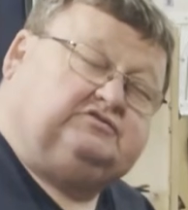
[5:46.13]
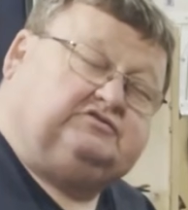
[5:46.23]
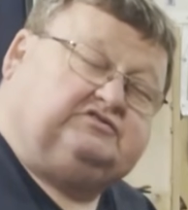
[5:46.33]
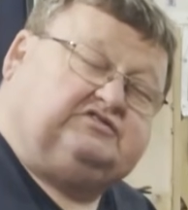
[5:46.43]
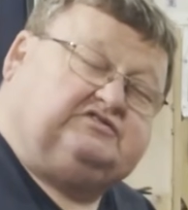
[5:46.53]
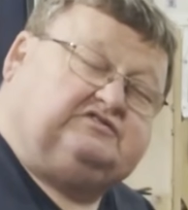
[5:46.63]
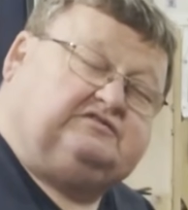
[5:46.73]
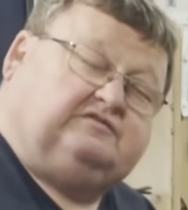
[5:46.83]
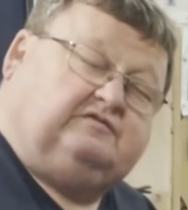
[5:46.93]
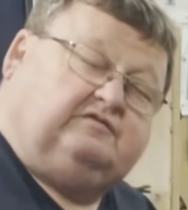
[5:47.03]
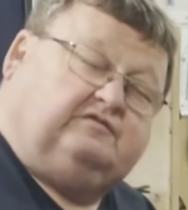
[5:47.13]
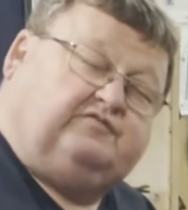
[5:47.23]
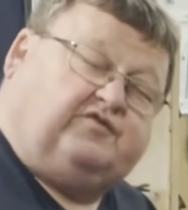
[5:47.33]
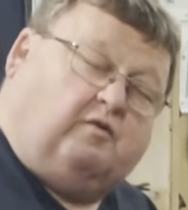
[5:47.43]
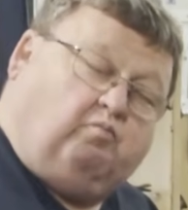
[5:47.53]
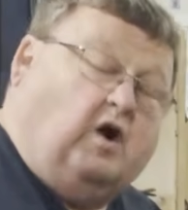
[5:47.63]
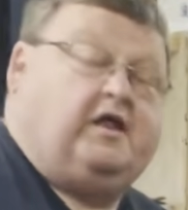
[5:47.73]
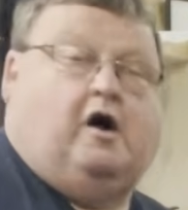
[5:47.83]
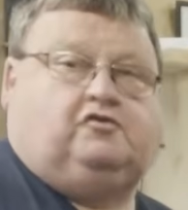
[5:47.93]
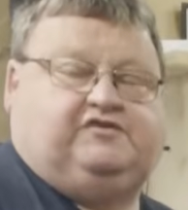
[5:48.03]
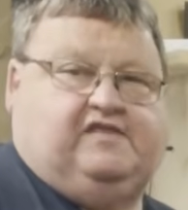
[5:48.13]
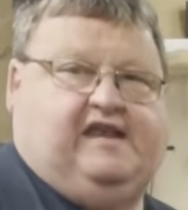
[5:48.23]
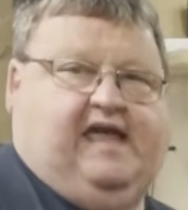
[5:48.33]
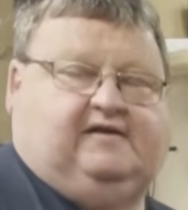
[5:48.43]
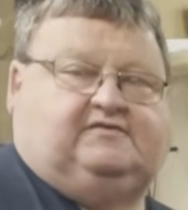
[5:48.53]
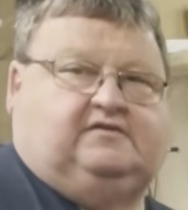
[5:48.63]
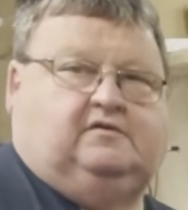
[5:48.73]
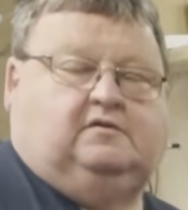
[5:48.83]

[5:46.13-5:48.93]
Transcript: just from one hole to the next.